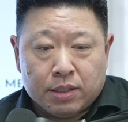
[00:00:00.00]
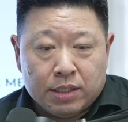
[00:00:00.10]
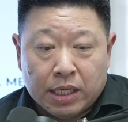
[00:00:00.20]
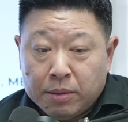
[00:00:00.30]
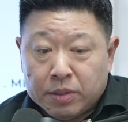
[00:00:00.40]

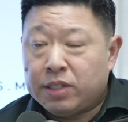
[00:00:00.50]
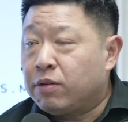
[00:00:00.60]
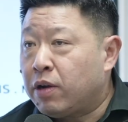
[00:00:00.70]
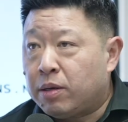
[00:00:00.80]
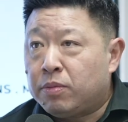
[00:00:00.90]
team is
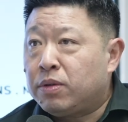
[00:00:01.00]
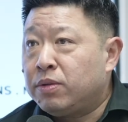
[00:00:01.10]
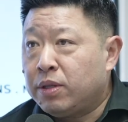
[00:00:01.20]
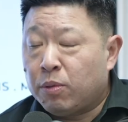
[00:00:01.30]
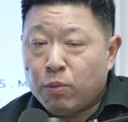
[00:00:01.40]

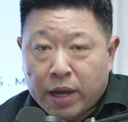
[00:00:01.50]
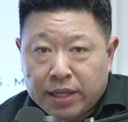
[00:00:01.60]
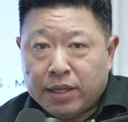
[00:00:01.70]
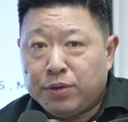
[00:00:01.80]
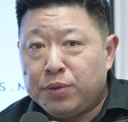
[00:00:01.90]
incredible, and the way
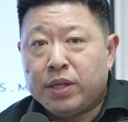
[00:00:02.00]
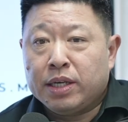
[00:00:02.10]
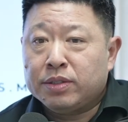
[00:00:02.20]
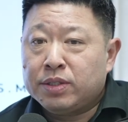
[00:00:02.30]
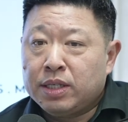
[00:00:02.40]
they do
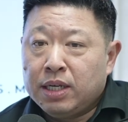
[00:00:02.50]
things